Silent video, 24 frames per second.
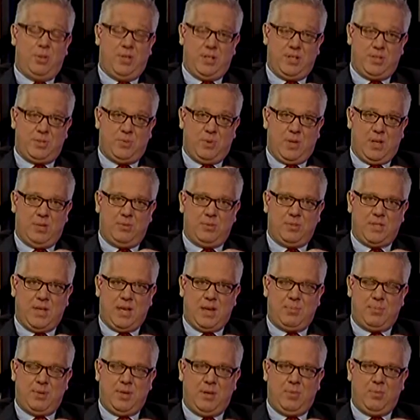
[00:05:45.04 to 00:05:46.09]
this while it was
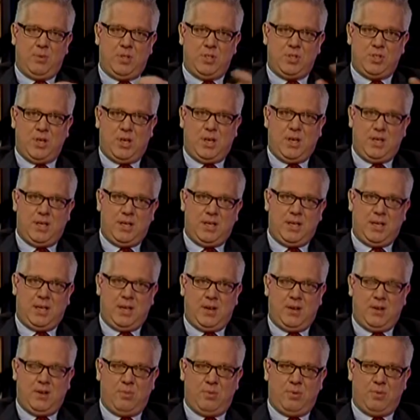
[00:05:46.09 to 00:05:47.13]
happening. When John and
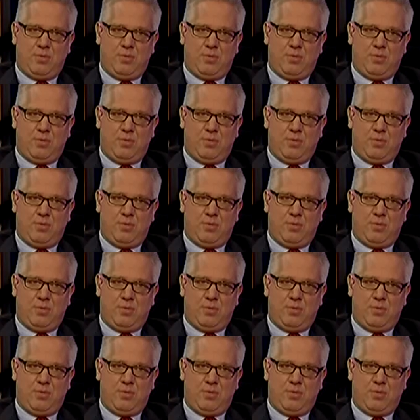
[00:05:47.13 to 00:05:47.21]
Karen were